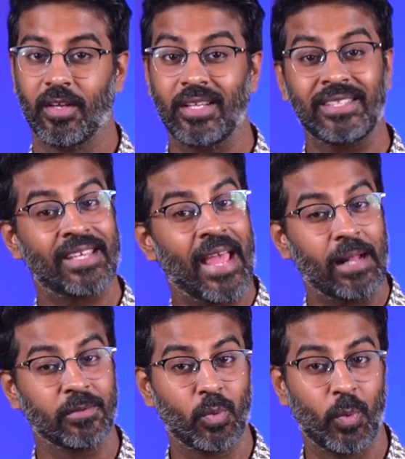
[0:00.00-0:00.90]
This
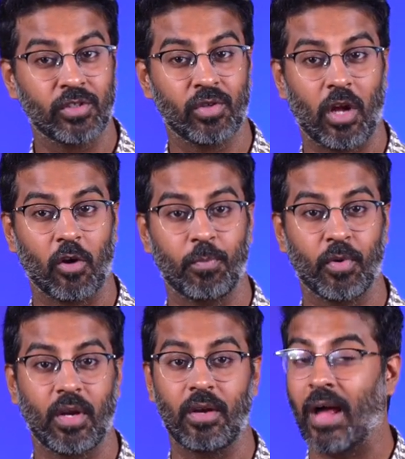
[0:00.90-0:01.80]
helps visual
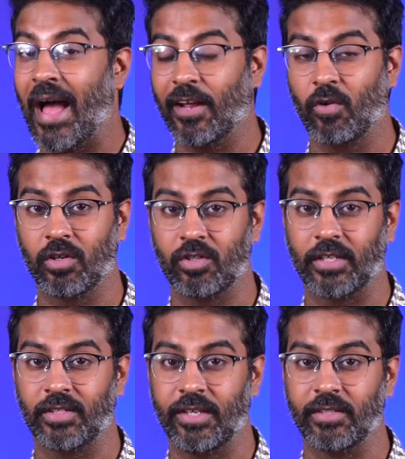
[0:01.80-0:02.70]
output in high
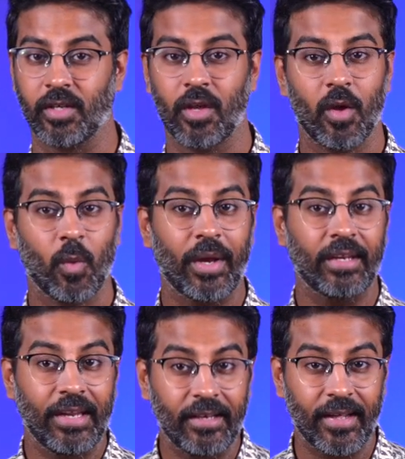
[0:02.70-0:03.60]
contrast scenes where
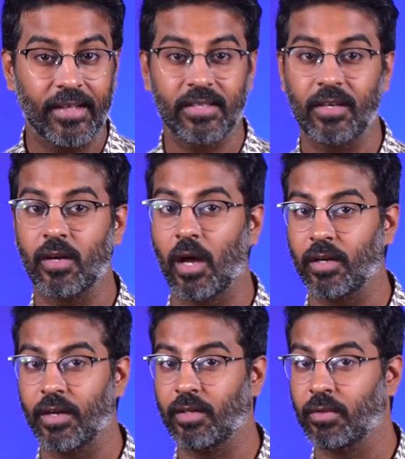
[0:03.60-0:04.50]
details and
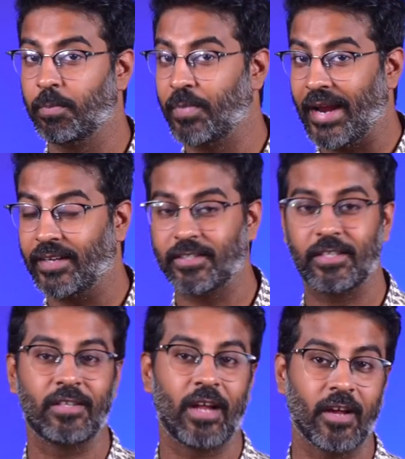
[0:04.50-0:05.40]
color in the brightest
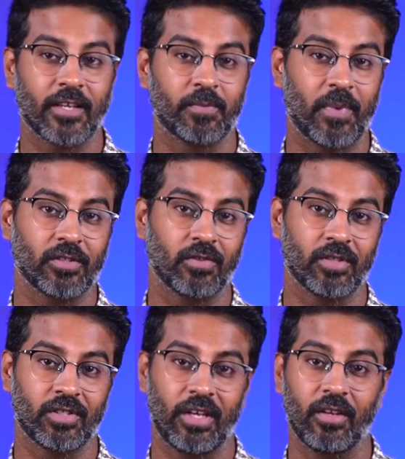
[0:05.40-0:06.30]
and darkest parts of the
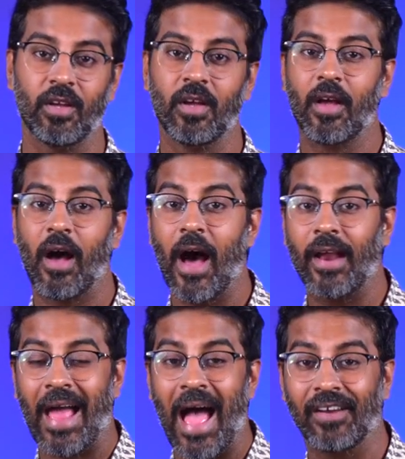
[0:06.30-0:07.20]
scene are
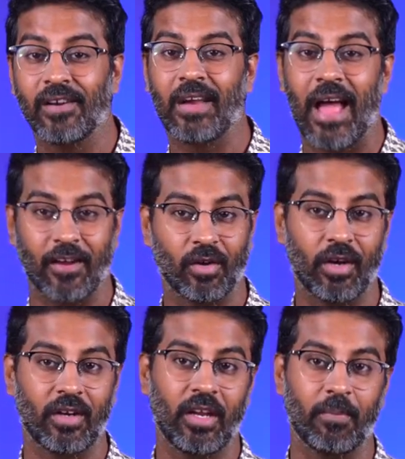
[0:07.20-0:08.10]
handled
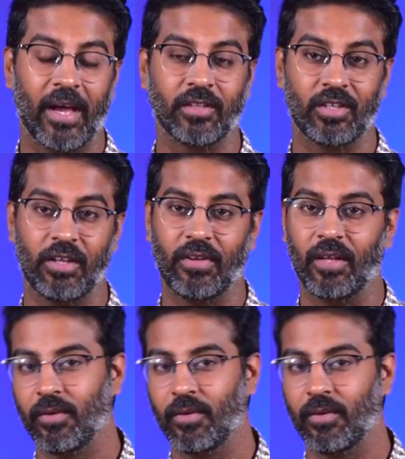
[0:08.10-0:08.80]
accurately by the TV.